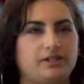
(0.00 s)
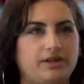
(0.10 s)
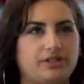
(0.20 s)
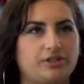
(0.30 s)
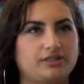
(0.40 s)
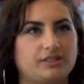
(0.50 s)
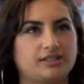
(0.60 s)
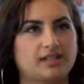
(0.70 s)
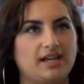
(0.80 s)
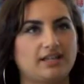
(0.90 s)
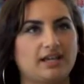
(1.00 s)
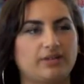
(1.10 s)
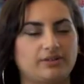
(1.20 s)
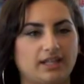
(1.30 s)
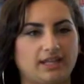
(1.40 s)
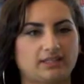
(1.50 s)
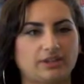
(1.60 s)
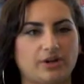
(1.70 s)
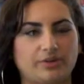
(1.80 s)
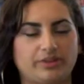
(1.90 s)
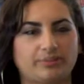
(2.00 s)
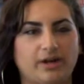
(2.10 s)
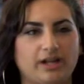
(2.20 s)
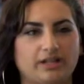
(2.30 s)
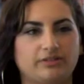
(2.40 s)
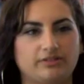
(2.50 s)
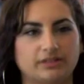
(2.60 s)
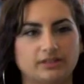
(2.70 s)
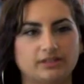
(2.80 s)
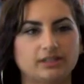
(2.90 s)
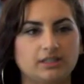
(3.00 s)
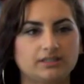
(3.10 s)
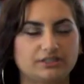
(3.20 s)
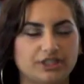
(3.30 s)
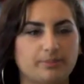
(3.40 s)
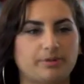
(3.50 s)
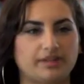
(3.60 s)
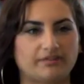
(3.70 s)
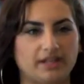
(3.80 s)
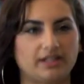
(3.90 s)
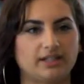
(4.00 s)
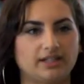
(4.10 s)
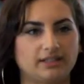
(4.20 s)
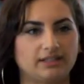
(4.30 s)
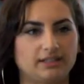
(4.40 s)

so I chose a design that I would like to go with the body of the shape of the fender.